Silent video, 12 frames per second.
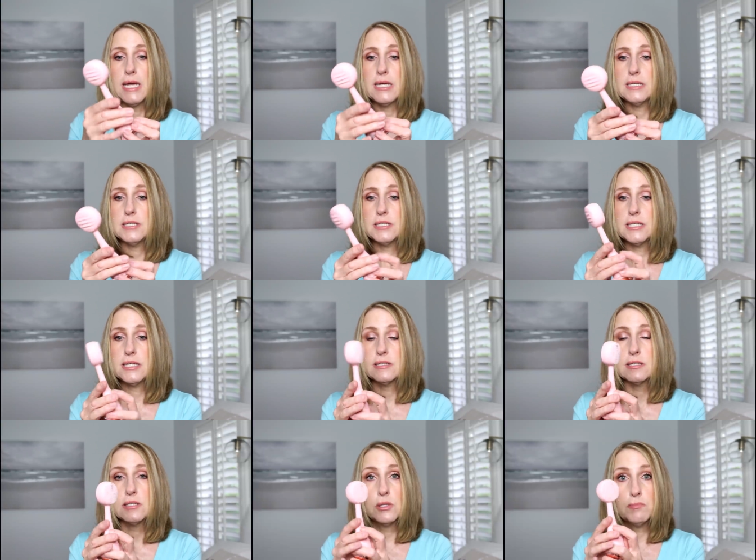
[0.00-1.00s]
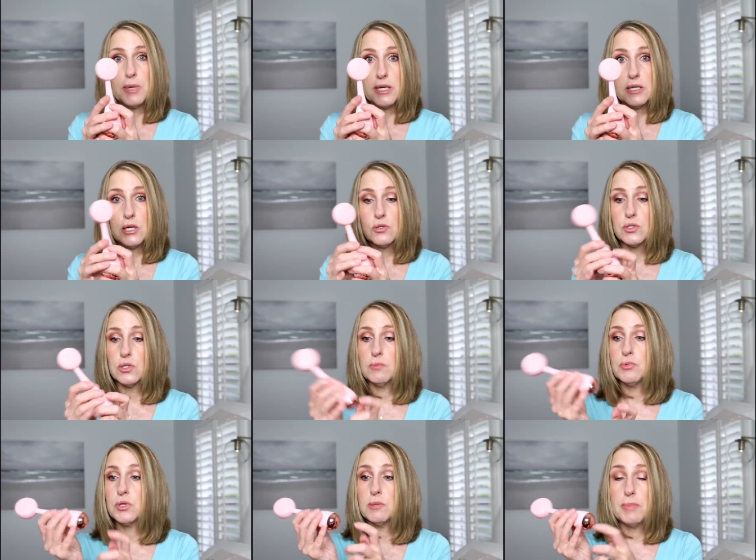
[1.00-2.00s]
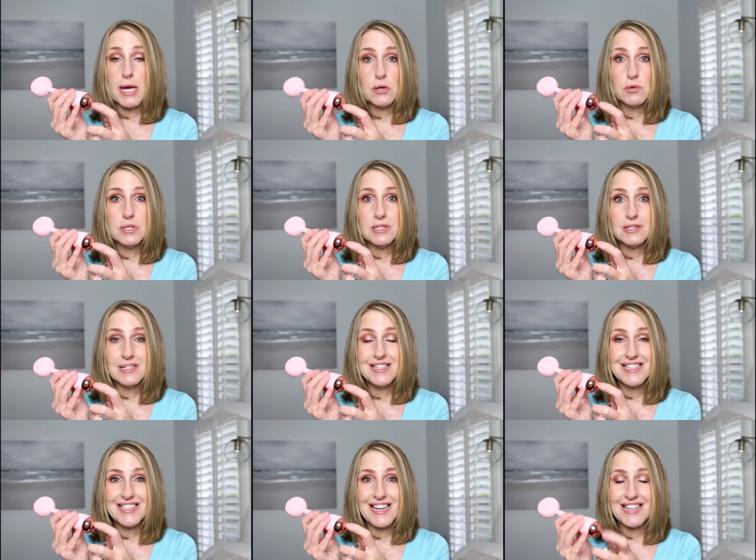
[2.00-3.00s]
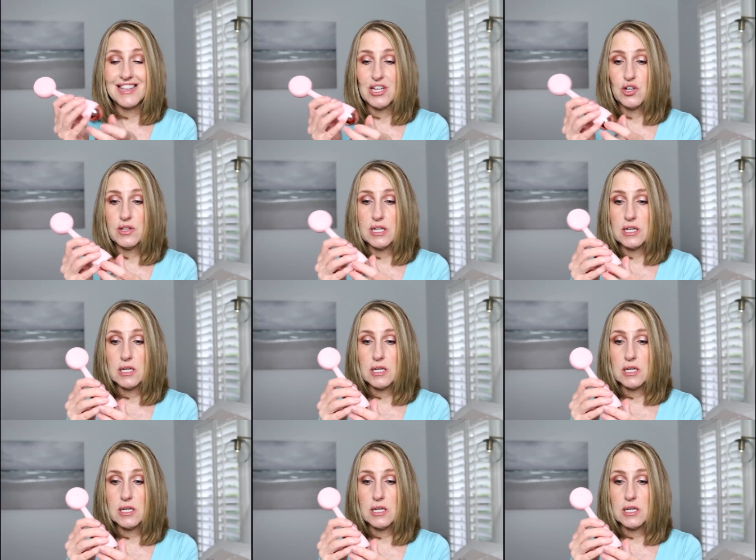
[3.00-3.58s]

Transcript: And it just has this little button here so you put the batteries inside there that